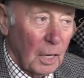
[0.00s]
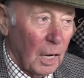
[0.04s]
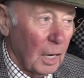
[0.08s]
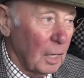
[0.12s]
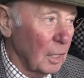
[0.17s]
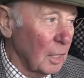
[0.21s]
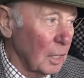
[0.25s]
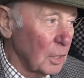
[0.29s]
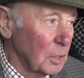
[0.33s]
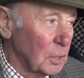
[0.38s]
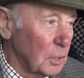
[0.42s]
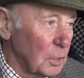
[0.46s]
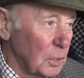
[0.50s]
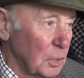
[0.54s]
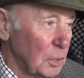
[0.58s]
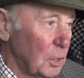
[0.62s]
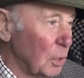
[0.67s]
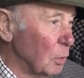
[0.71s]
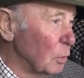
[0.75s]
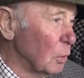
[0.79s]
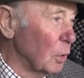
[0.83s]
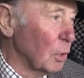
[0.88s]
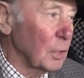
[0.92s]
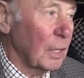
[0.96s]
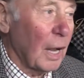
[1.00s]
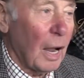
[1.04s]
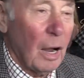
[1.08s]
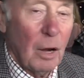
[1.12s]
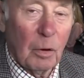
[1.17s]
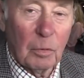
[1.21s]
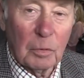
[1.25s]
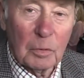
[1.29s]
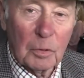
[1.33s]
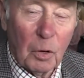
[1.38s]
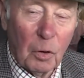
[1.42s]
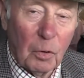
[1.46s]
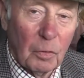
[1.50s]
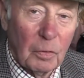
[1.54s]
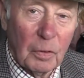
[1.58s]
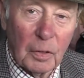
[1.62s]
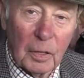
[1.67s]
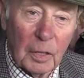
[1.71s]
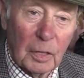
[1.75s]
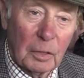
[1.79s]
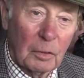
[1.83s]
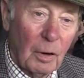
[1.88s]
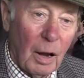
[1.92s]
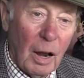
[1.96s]
And as you look out
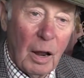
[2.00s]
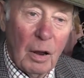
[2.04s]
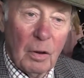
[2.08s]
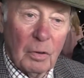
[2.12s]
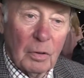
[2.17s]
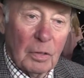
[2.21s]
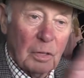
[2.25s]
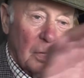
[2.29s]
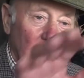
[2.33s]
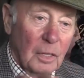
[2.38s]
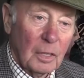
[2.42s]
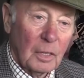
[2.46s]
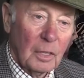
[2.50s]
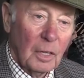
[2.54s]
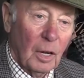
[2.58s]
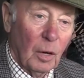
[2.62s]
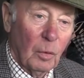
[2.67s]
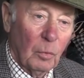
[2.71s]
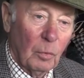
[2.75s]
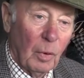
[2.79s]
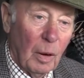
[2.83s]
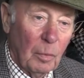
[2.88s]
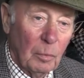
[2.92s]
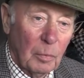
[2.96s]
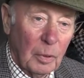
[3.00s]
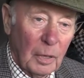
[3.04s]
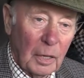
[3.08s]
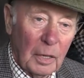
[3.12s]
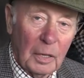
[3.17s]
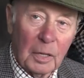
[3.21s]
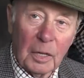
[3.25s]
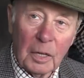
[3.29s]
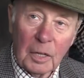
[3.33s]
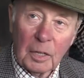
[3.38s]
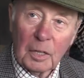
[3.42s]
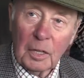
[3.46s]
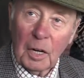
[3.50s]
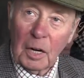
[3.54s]
over the ground at Wembley